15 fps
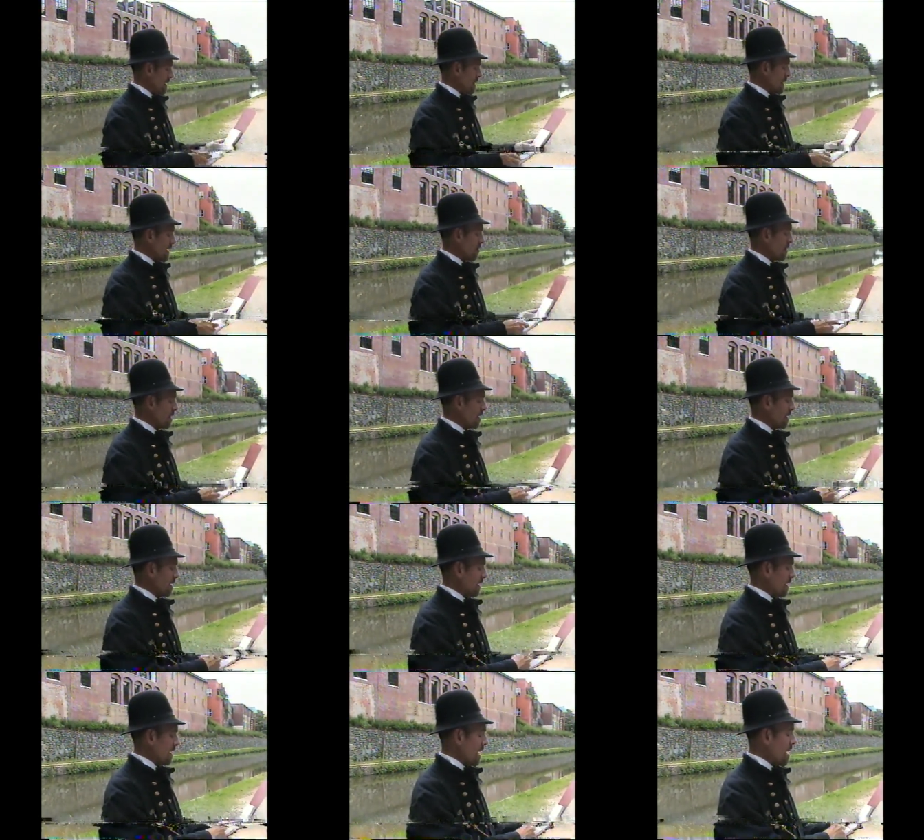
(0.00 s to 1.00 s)
There were
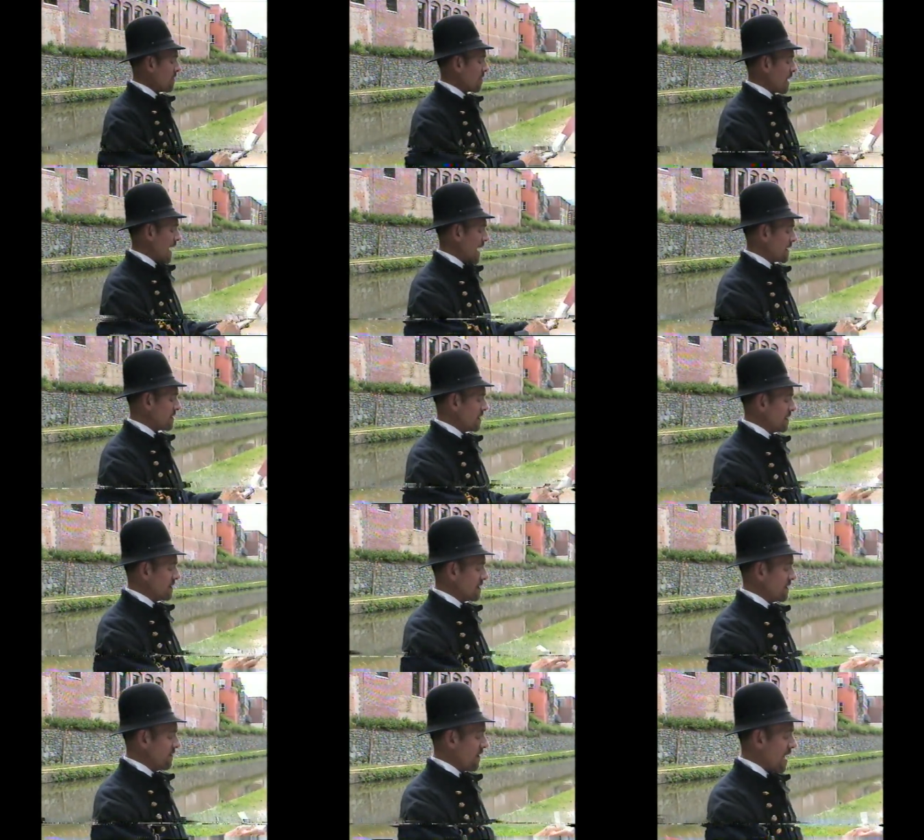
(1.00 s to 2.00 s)
other
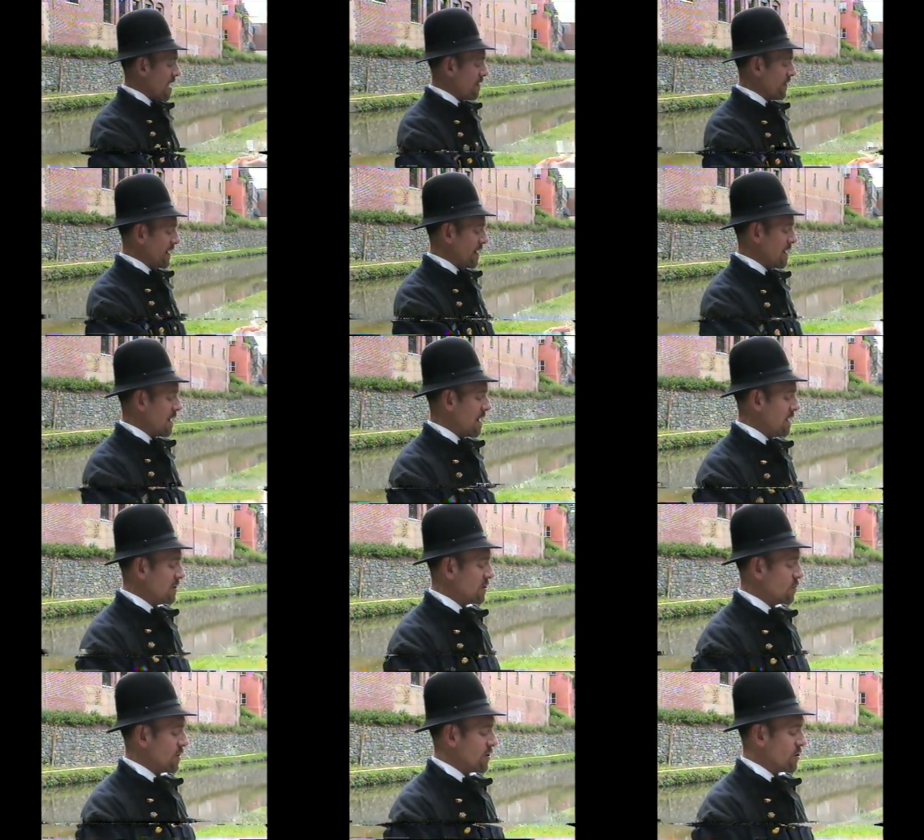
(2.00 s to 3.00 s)
accidents involving
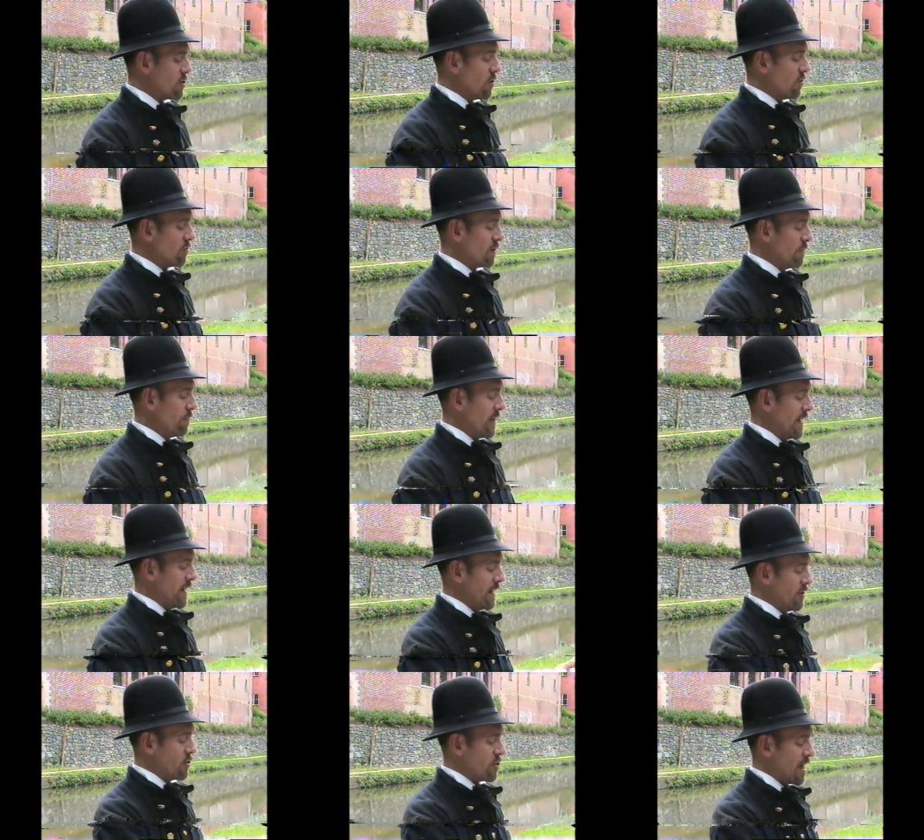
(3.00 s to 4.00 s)
guns with children
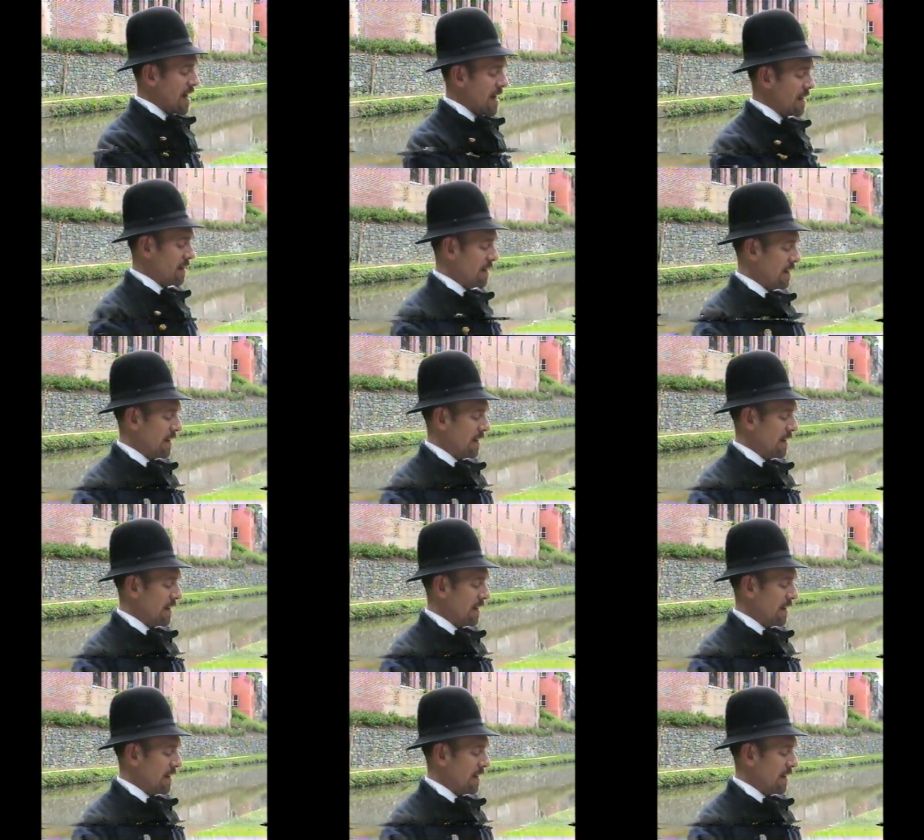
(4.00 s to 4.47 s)
being shot,